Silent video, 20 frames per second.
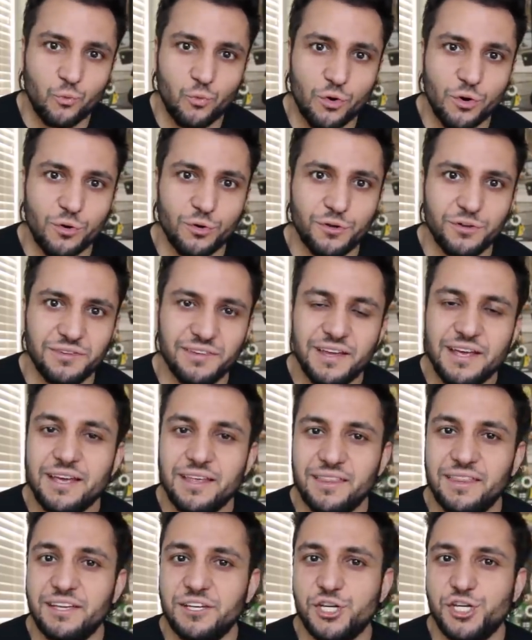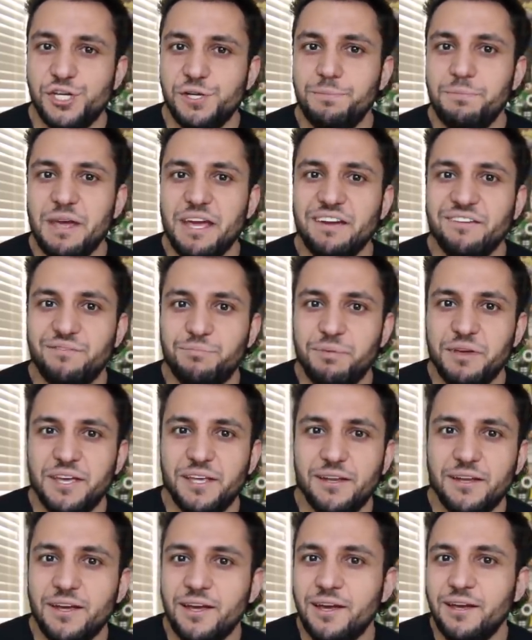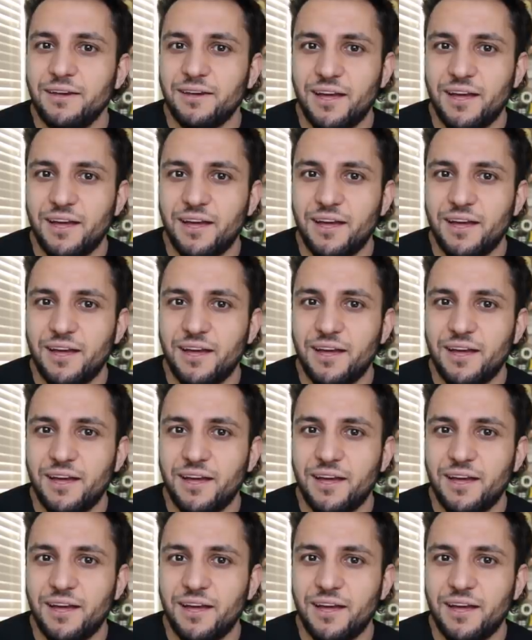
world that she may have been